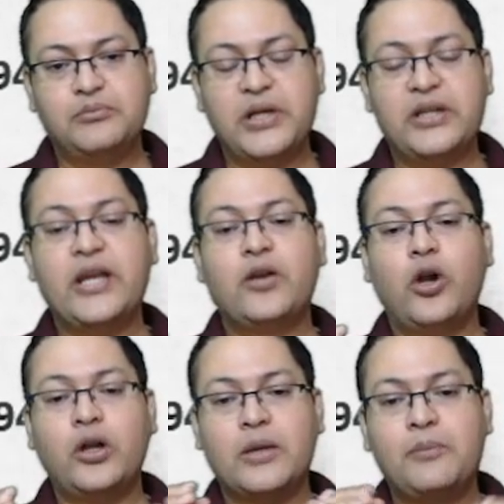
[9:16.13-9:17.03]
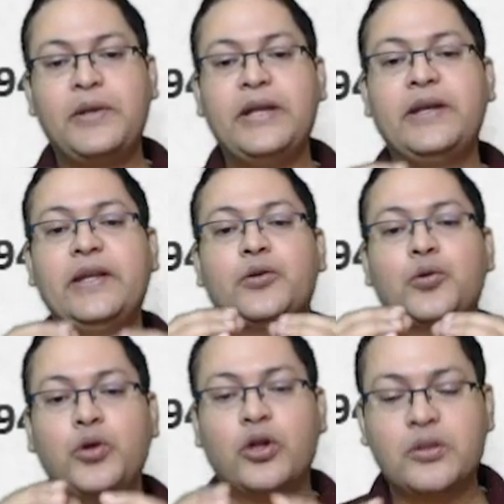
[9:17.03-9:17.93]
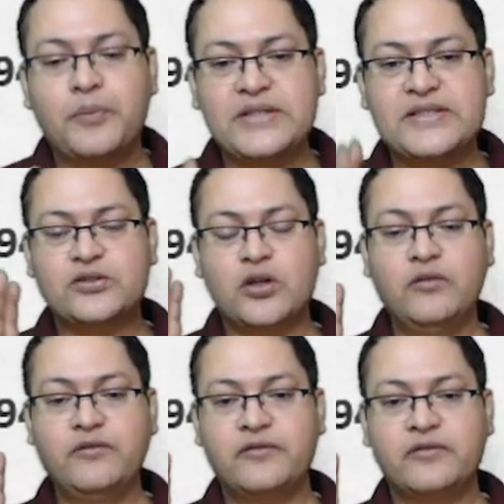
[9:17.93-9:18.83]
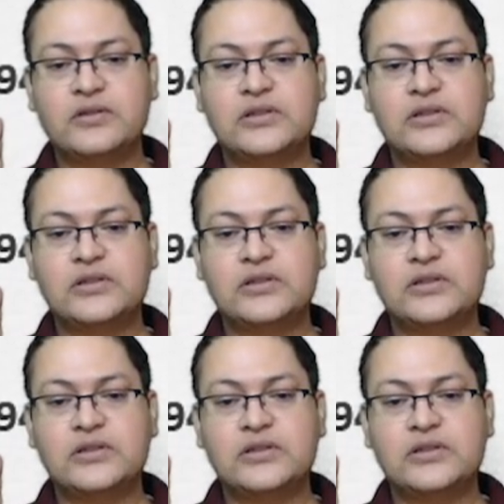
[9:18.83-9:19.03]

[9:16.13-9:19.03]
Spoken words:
but they are not completely ruled on the basis of